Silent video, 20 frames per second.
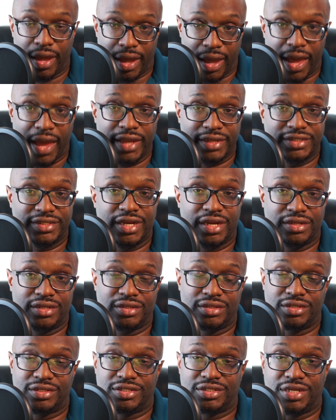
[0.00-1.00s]
I started
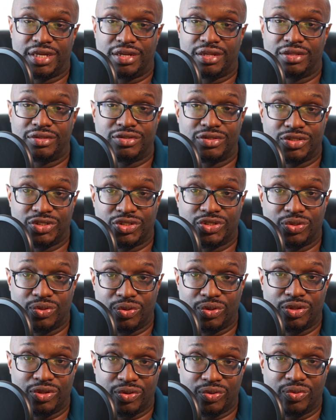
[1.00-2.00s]
this channel to show
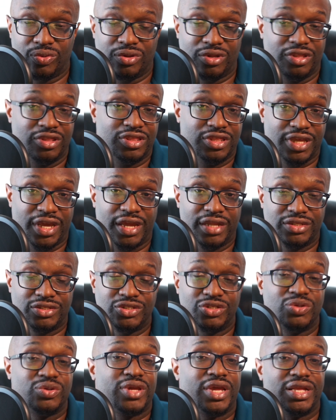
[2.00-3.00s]
you that
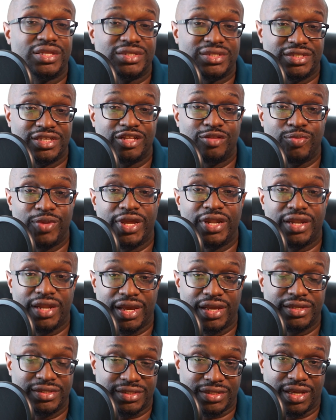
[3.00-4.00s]
you can still be a
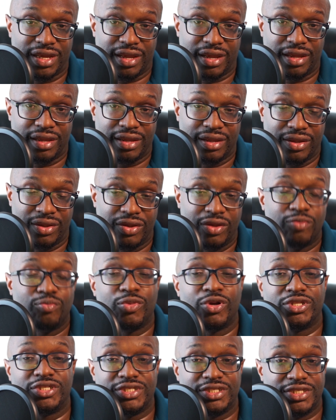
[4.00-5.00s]
nice guy,
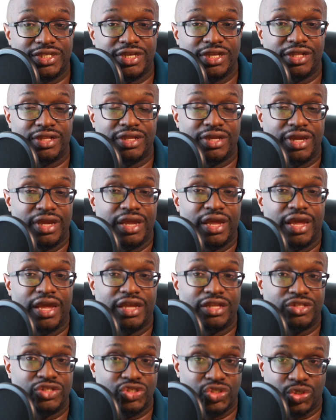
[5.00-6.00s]
but still
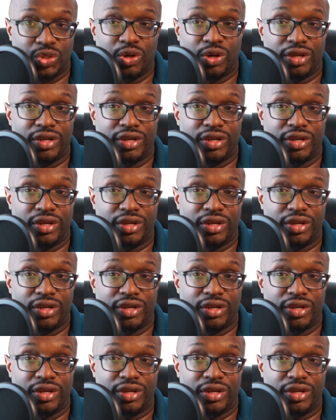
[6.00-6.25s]
enjoy